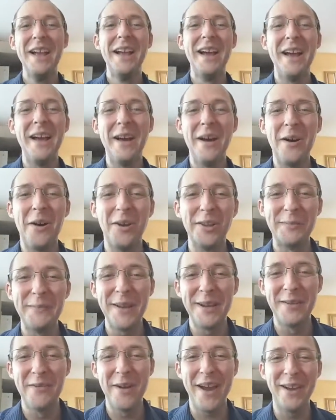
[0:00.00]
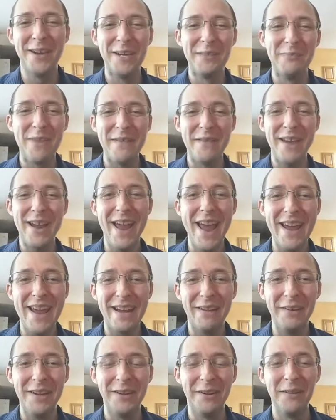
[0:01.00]
Ultimate Go-Getters private
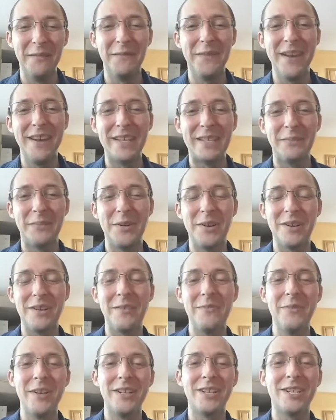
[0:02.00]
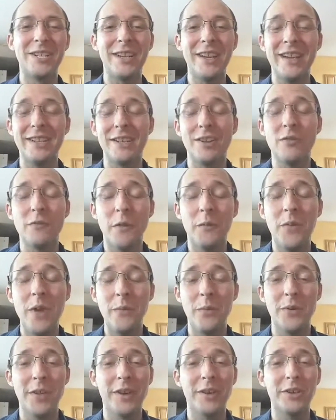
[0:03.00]
hangout here on Facebook, which is a group of
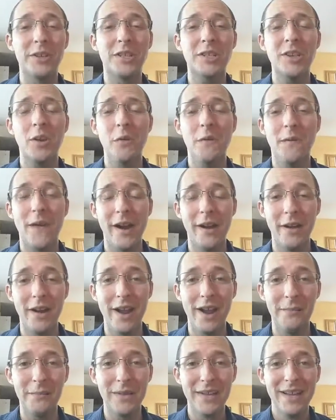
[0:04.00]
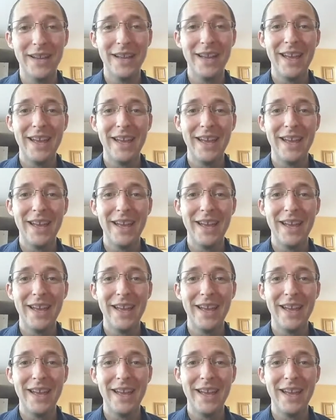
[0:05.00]
people that are just so fired up